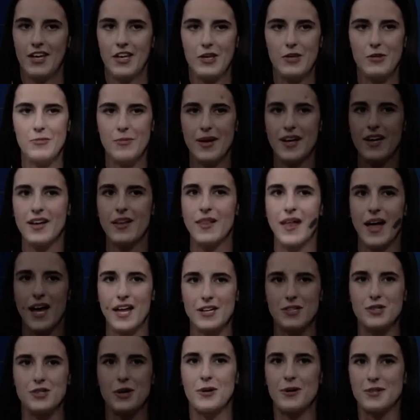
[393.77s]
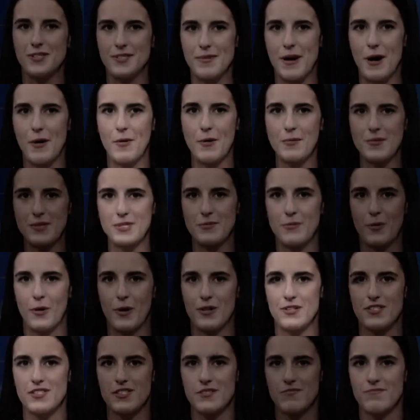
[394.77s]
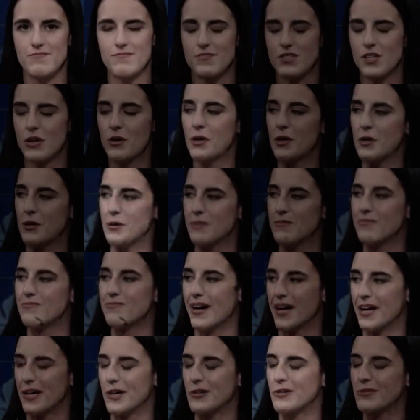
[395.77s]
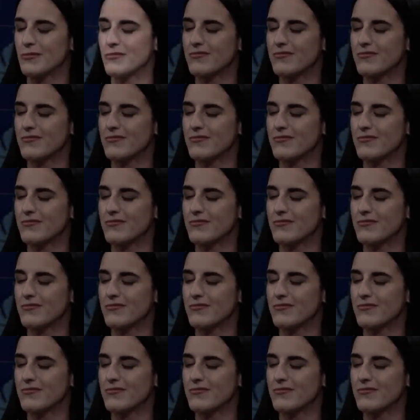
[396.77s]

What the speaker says: When a former GM goes public like that, the internal